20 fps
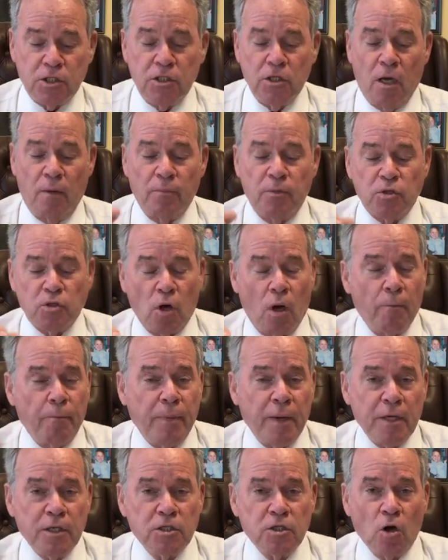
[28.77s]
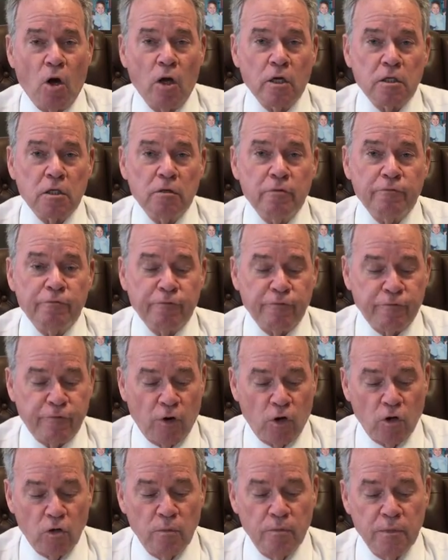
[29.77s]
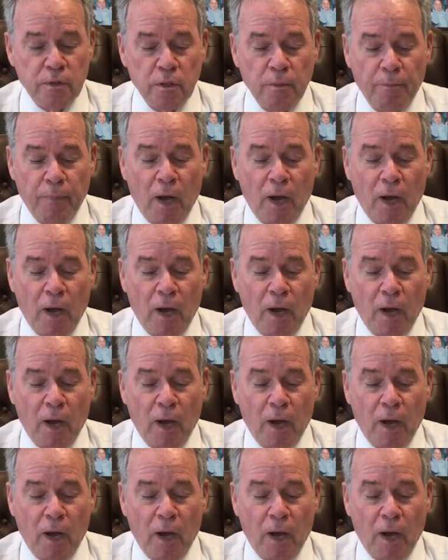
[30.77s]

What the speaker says: numbers are based on confirmed